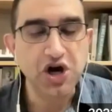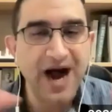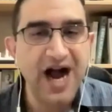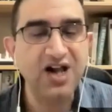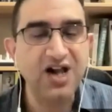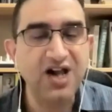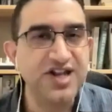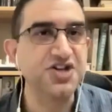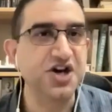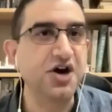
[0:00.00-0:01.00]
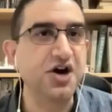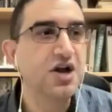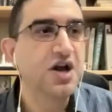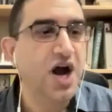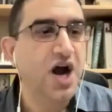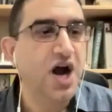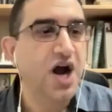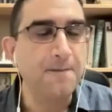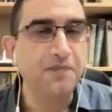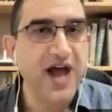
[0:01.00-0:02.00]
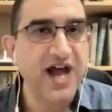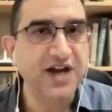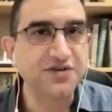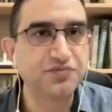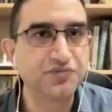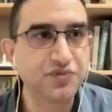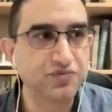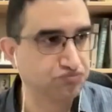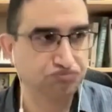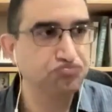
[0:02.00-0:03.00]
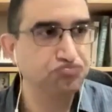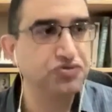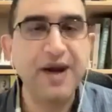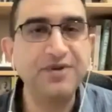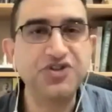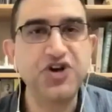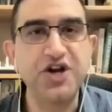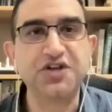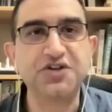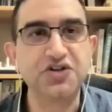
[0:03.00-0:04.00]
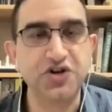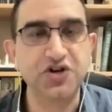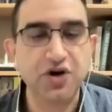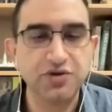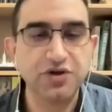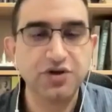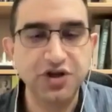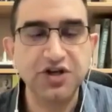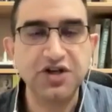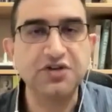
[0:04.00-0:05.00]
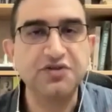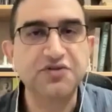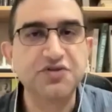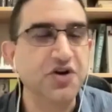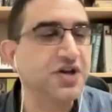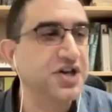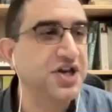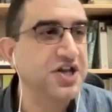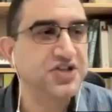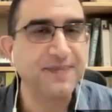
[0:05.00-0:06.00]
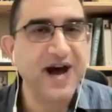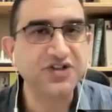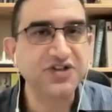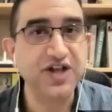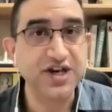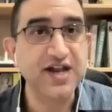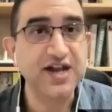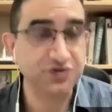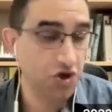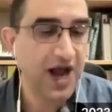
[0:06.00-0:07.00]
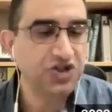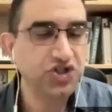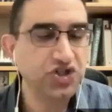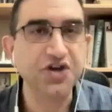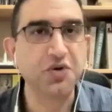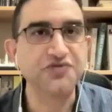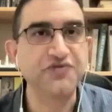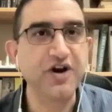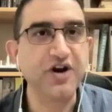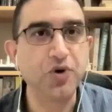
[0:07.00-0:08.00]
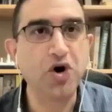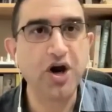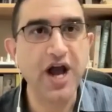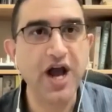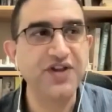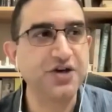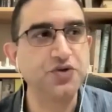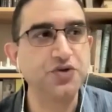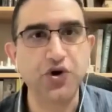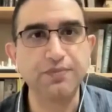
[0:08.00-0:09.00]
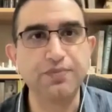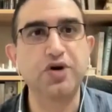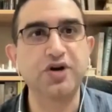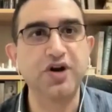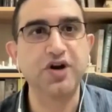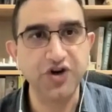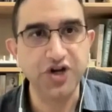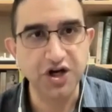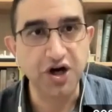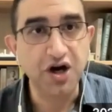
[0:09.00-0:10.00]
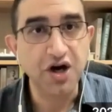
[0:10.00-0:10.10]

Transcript: compile data that demonstrated, in his capacity that, no, actually India was very poor and that it was growing poorer every year.